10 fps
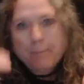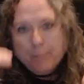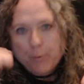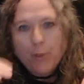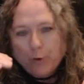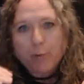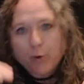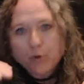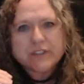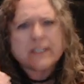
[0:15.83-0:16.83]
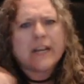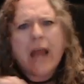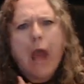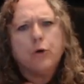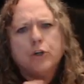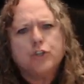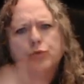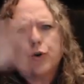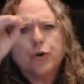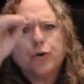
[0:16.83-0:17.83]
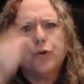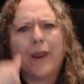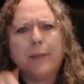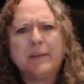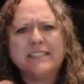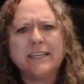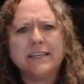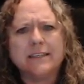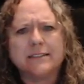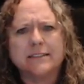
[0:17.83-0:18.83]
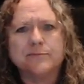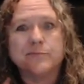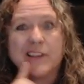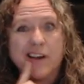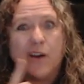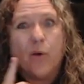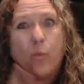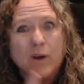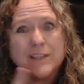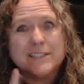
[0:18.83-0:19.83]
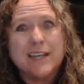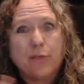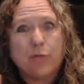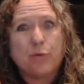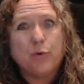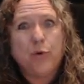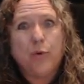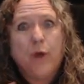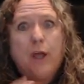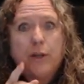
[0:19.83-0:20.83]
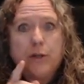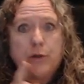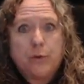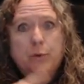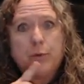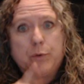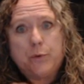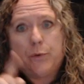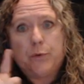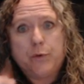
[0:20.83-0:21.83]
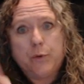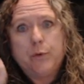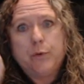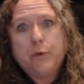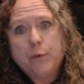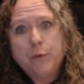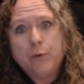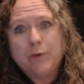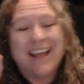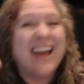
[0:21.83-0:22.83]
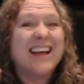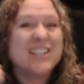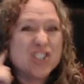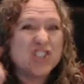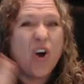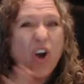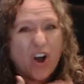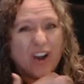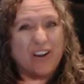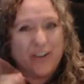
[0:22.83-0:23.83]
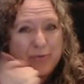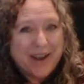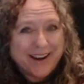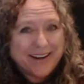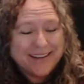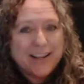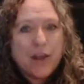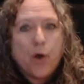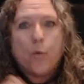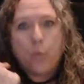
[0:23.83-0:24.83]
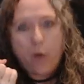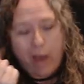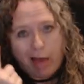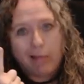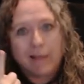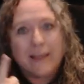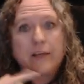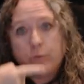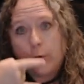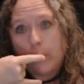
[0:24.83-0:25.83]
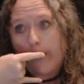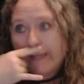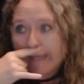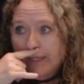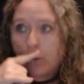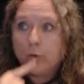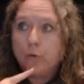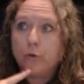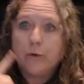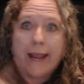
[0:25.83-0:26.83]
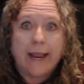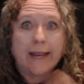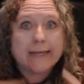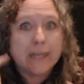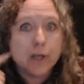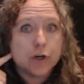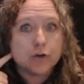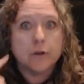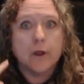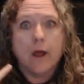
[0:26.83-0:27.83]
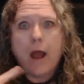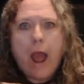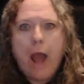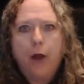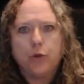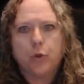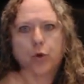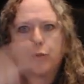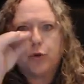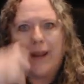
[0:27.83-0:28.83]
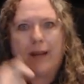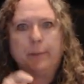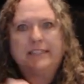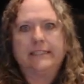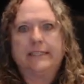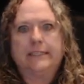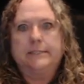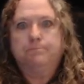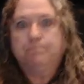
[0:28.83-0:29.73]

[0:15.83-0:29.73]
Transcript: little person, how did you learn your ABCs? Wasn't it through do, do, do, do, a song, right? Well, if you're a kiddo who can't hear, how do you learn your ABCs?